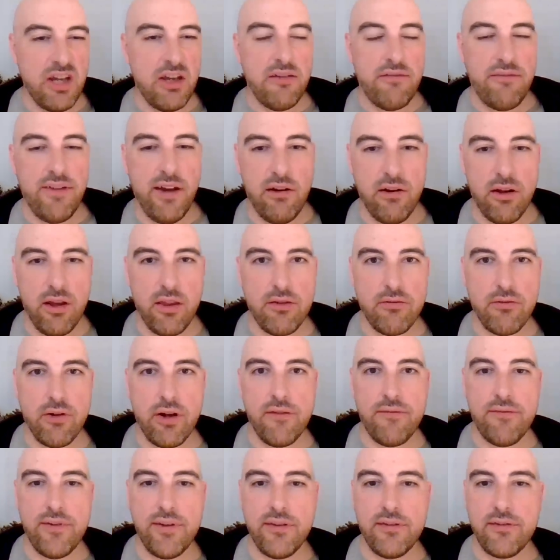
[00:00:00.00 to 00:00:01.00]
felt like the
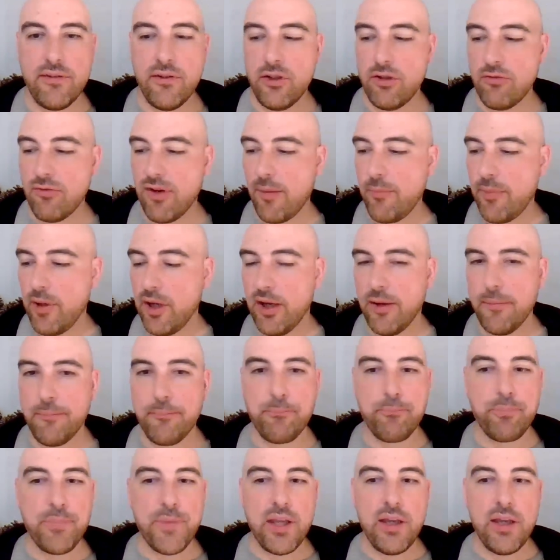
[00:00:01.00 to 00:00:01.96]
right thing to do to wrap it up.